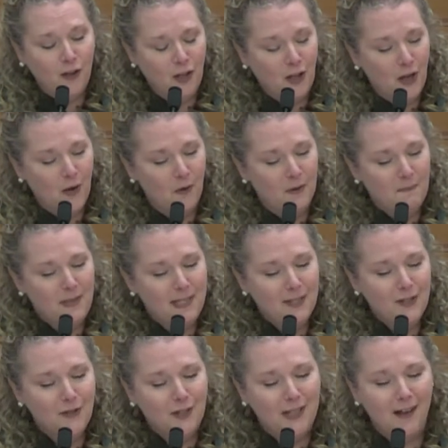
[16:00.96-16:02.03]
ago, a
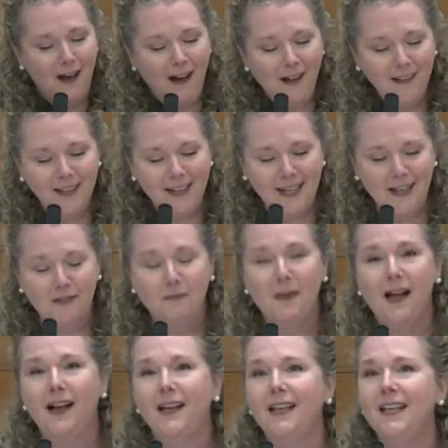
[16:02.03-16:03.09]
ministry colleague of mine